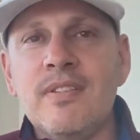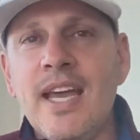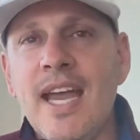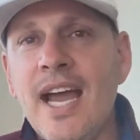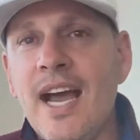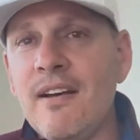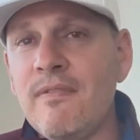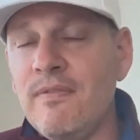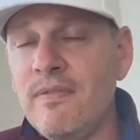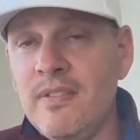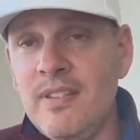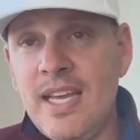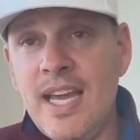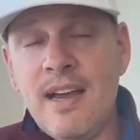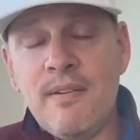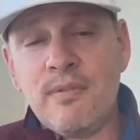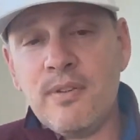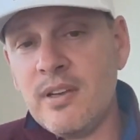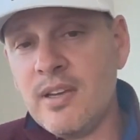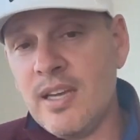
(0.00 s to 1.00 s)
They have
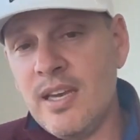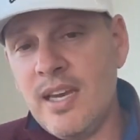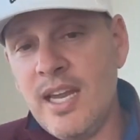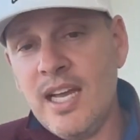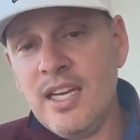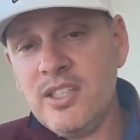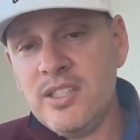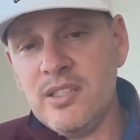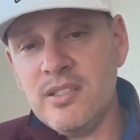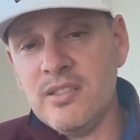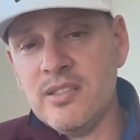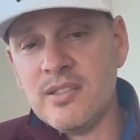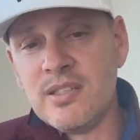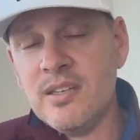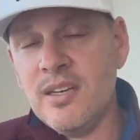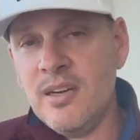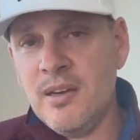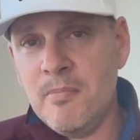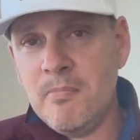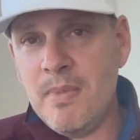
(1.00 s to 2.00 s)
good connections.